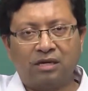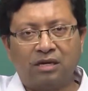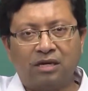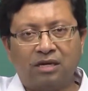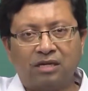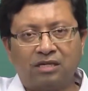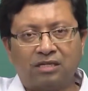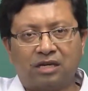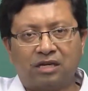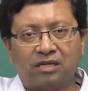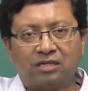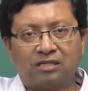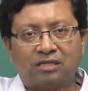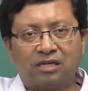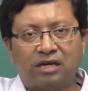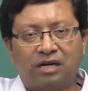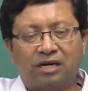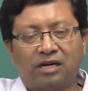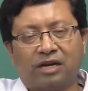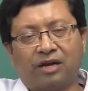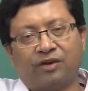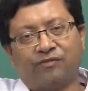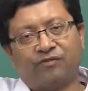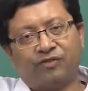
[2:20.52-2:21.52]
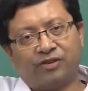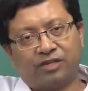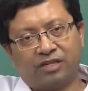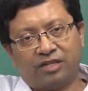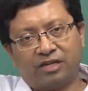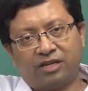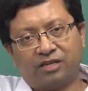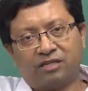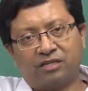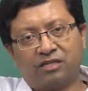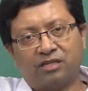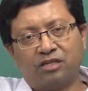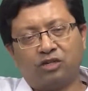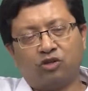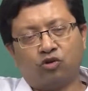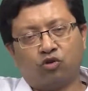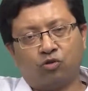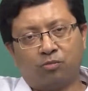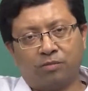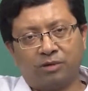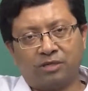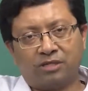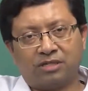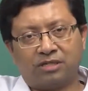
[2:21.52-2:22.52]
such that efficiency,
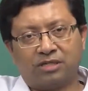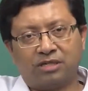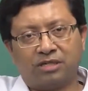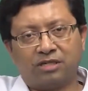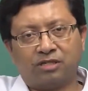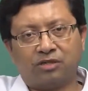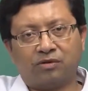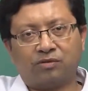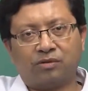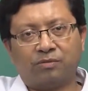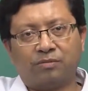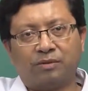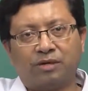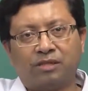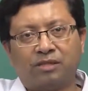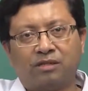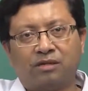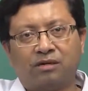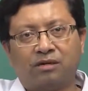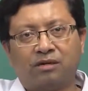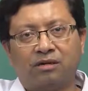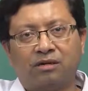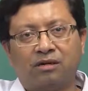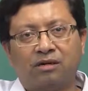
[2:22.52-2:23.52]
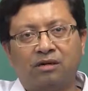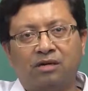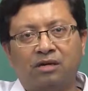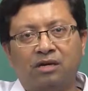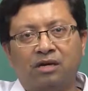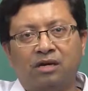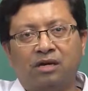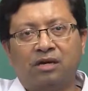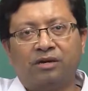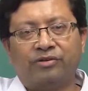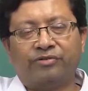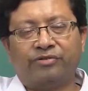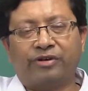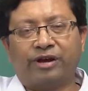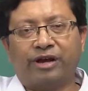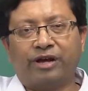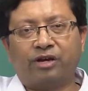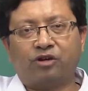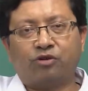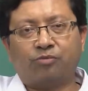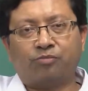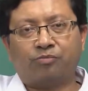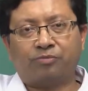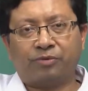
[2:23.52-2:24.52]
robustness of the method,
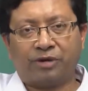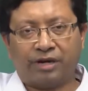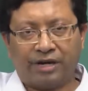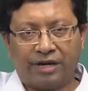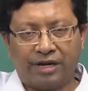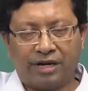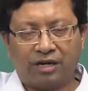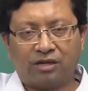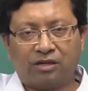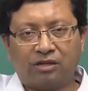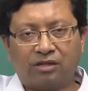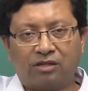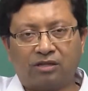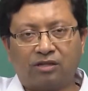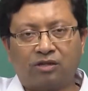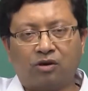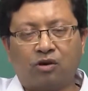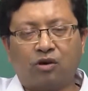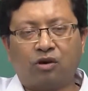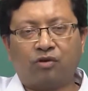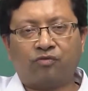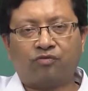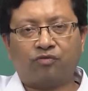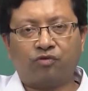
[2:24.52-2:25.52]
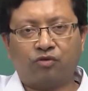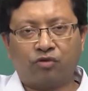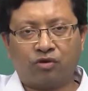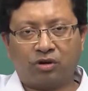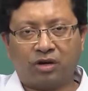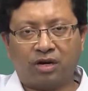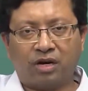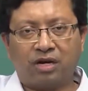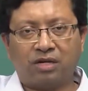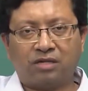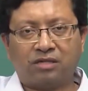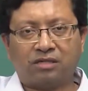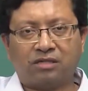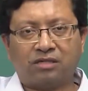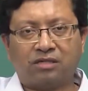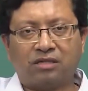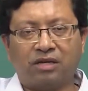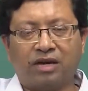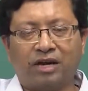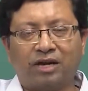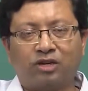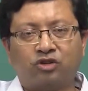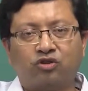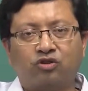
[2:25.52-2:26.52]
trying to predict or forecast the
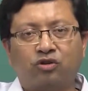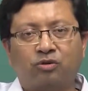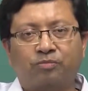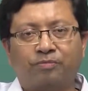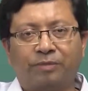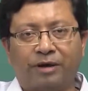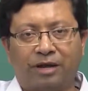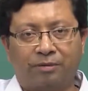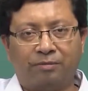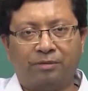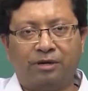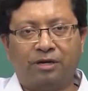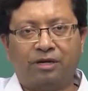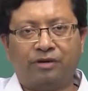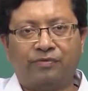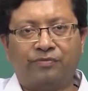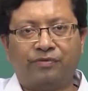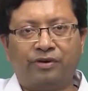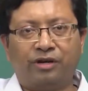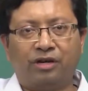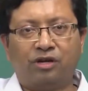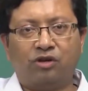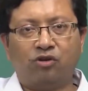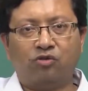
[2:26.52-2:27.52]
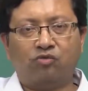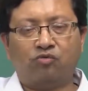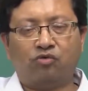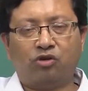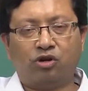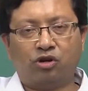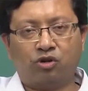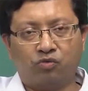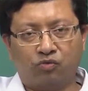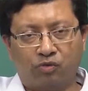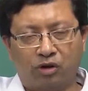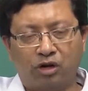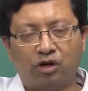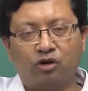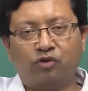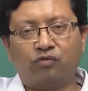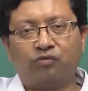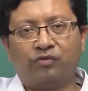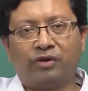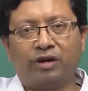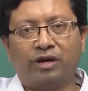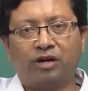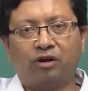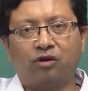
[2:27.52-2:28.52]
actual parameter value what you want to
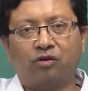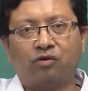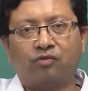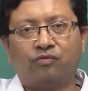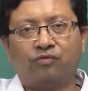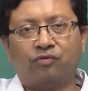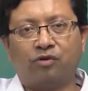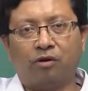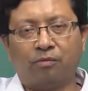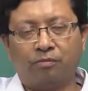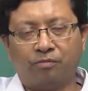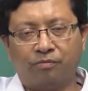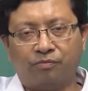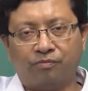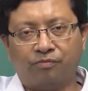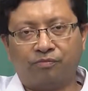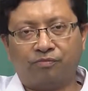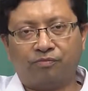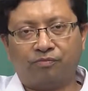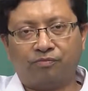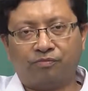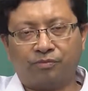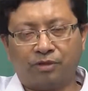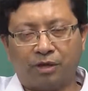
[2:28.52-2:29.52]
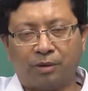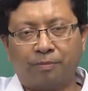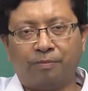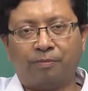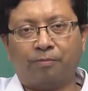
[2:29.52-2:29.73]
find out from the